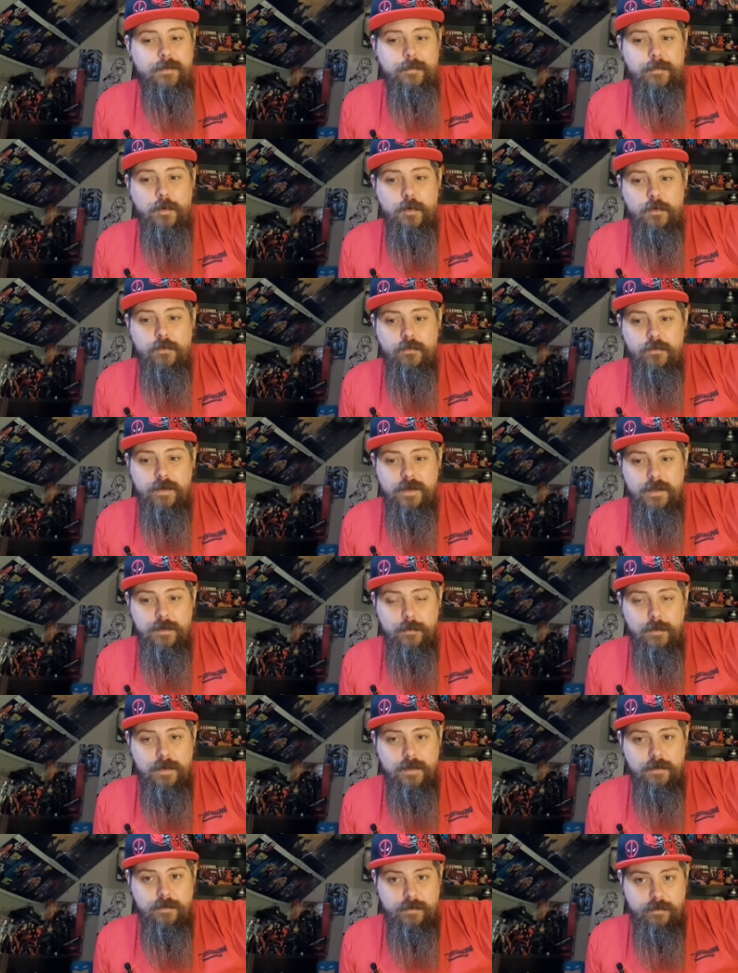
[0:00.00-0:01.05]
the book really
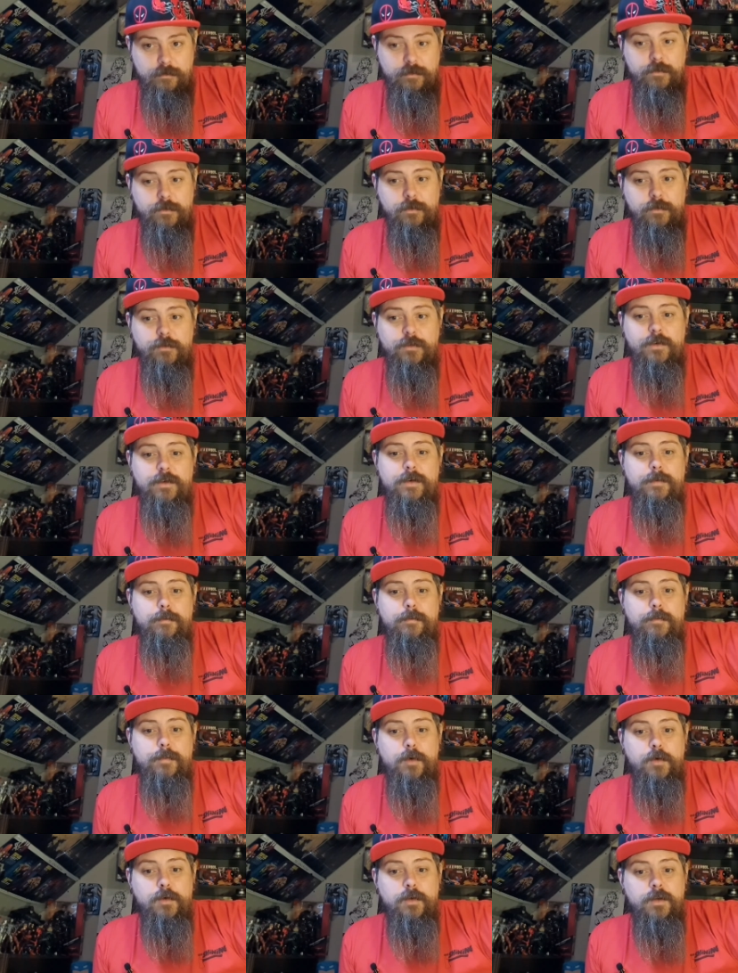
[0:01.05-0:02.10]
well, the original Shining
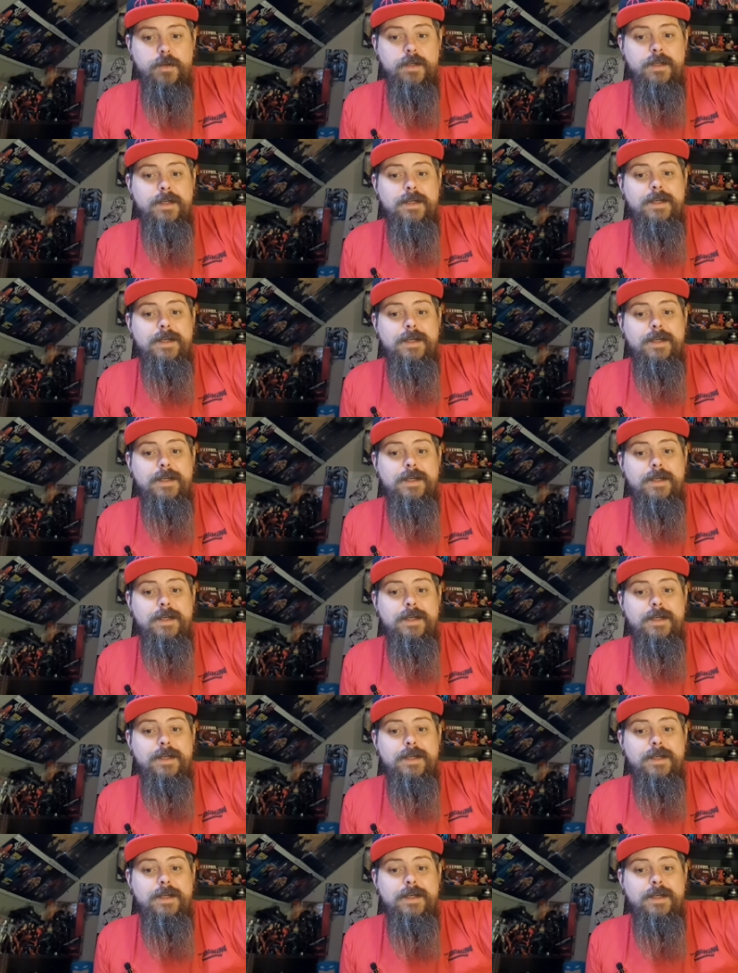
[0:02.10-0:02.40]
book